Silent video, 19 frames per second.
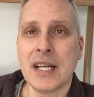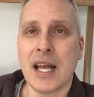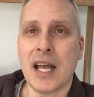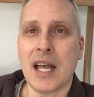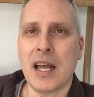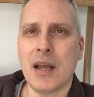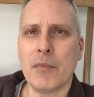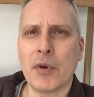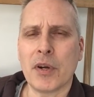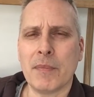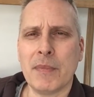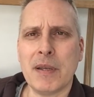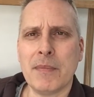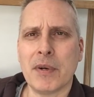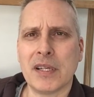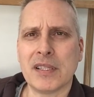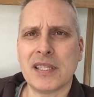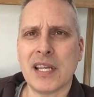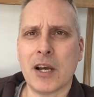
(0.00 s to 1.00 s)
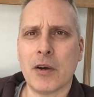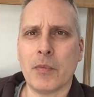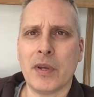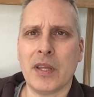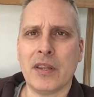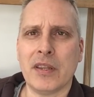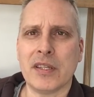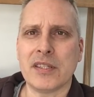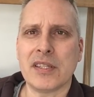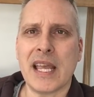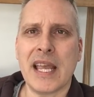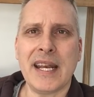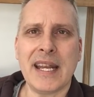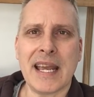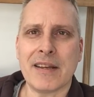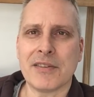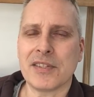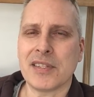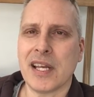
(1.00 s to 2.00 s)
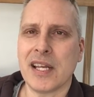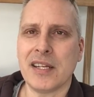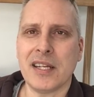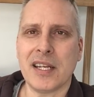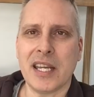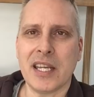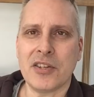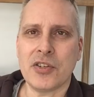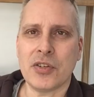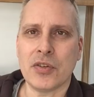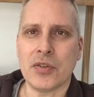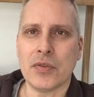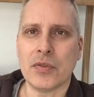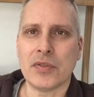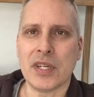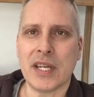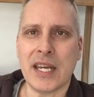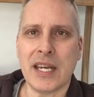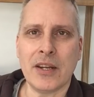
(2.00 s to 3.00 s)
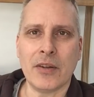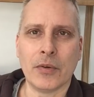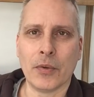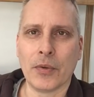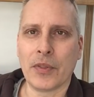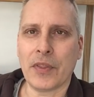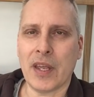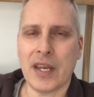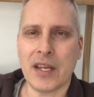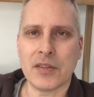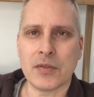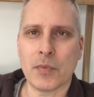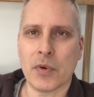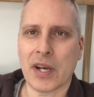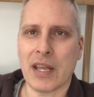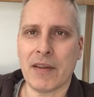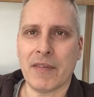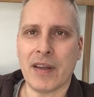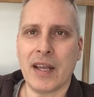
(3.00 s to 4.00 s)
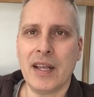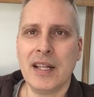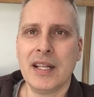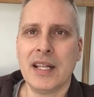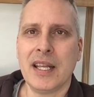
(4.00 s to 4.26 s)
What I mean by dealt with is any outstanding issues, legal things, whatever.